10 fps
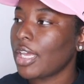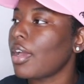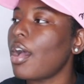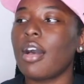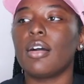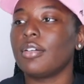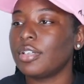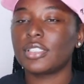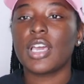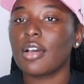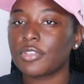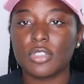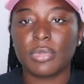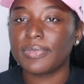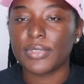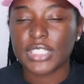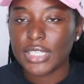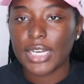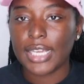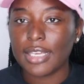called or talked to before
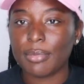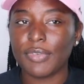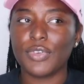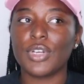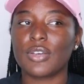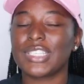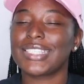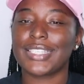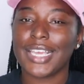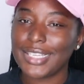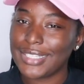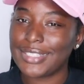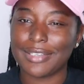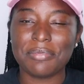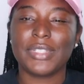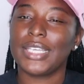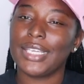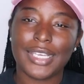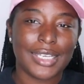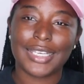ten a m if you don't say
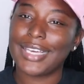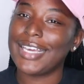something?